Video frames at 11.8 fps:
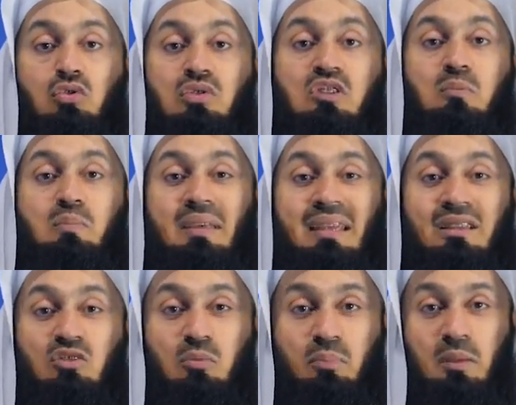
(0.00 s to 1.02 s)
to
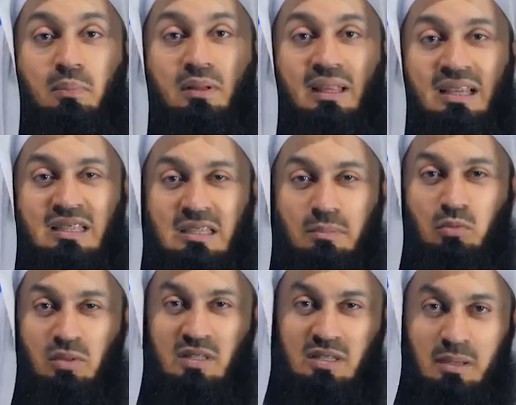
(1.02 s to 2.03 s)
speak to people
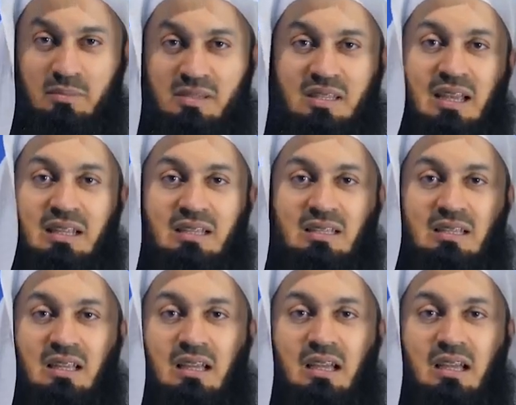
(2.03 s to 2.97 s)
except with some signs.